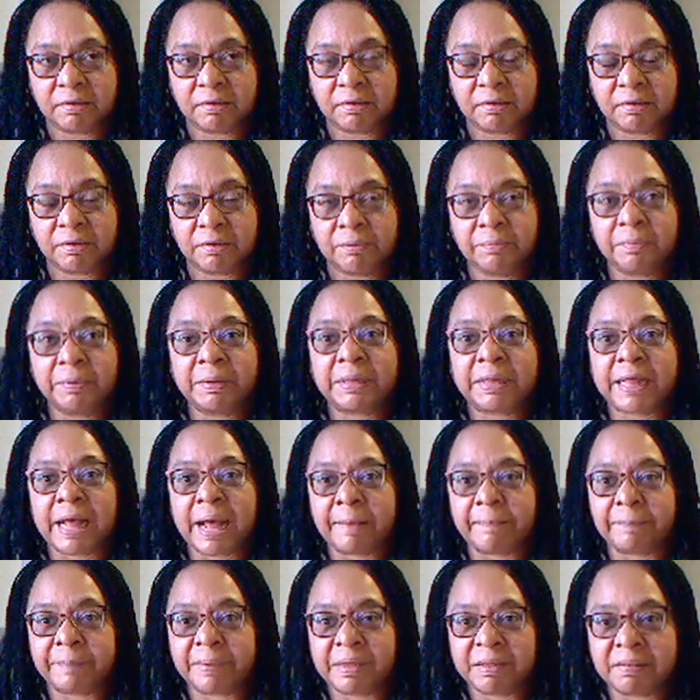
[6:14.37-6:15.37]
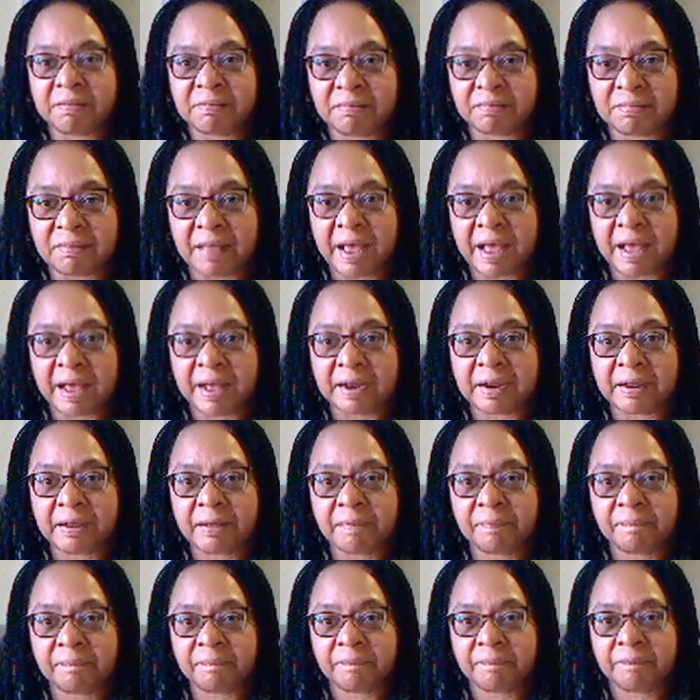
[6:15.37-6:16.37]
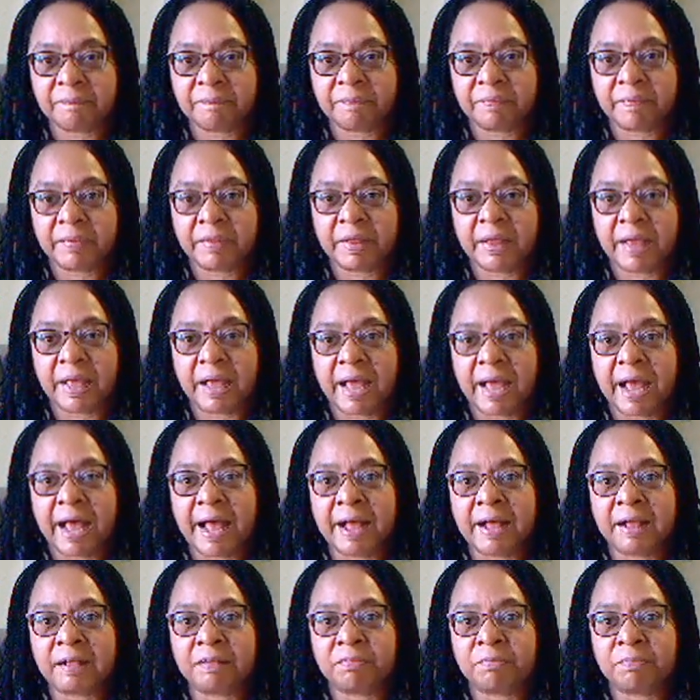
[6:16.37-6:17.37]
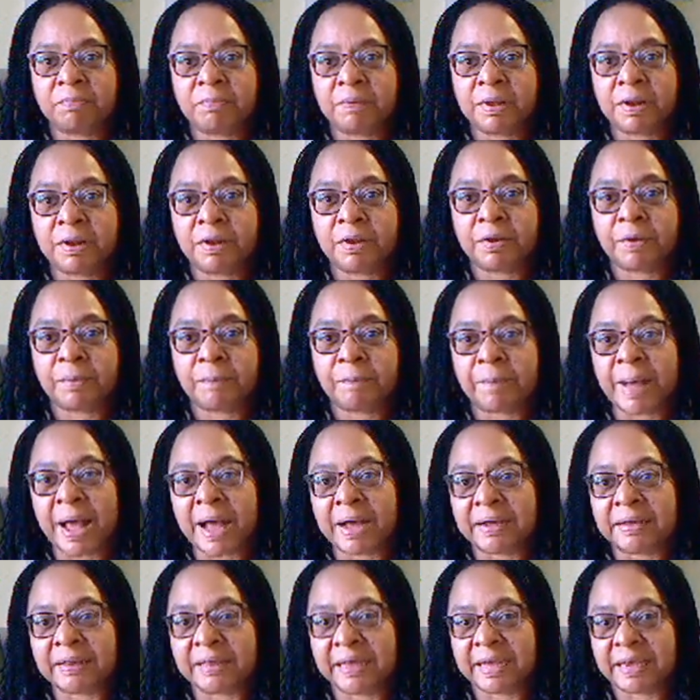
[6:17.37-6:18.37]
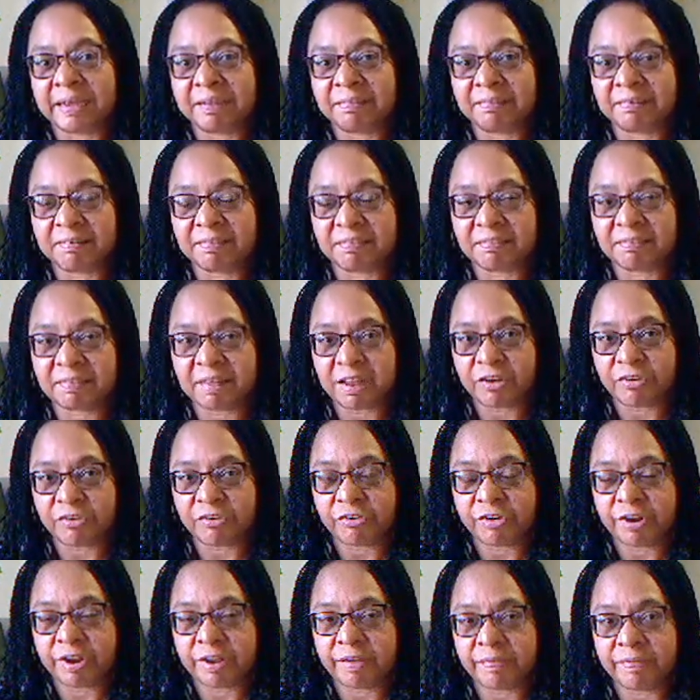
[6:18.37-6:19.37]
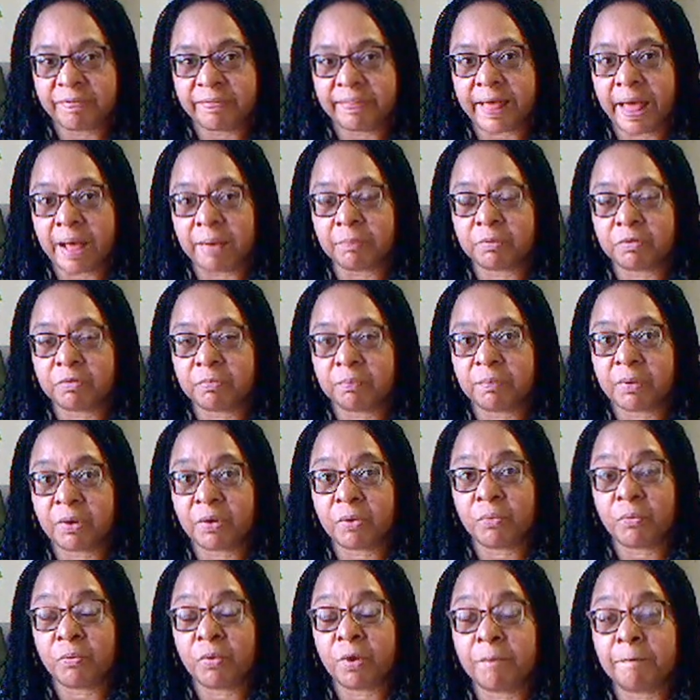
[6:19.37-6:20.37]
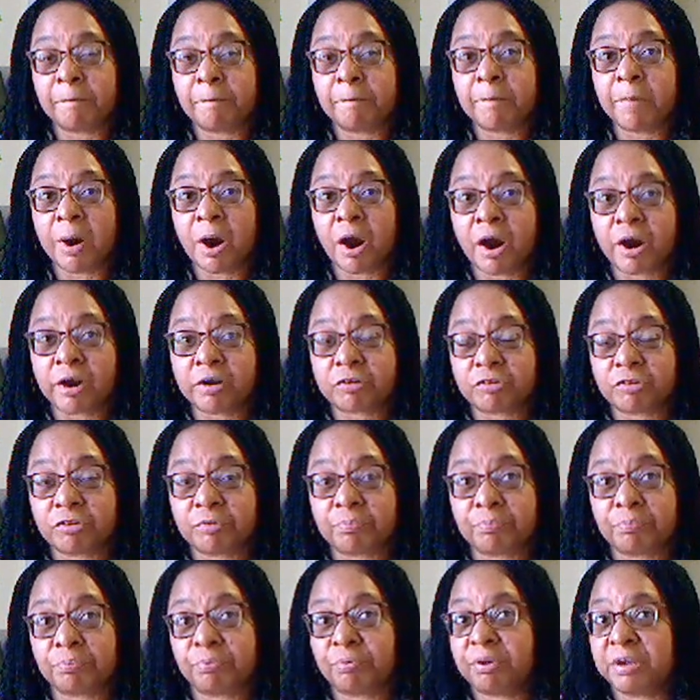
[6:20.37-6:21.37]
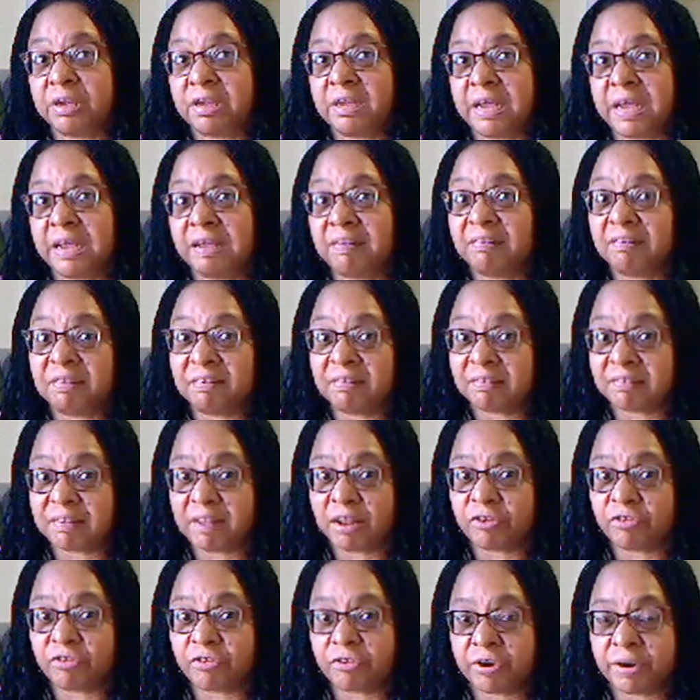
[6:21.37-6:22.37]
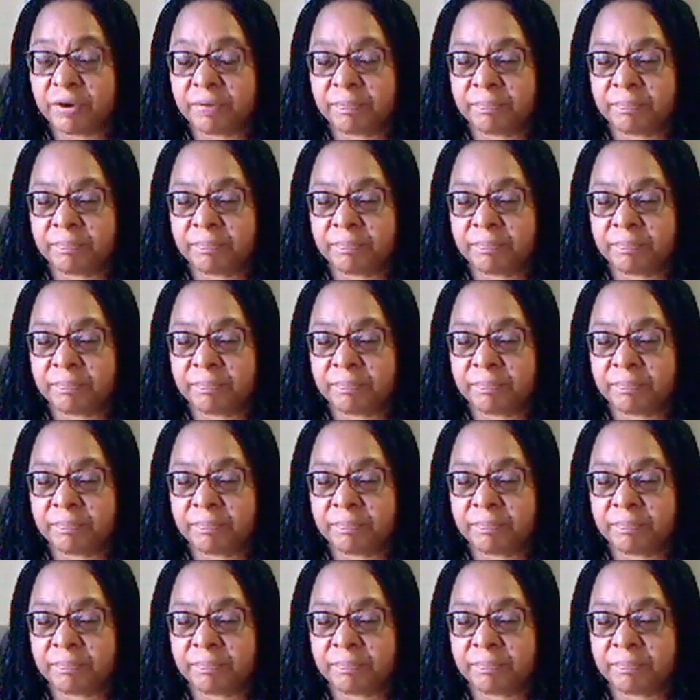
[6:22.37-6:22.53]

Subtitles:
with that being said, as we look back at the 18th century, that was what marked pre-18th century.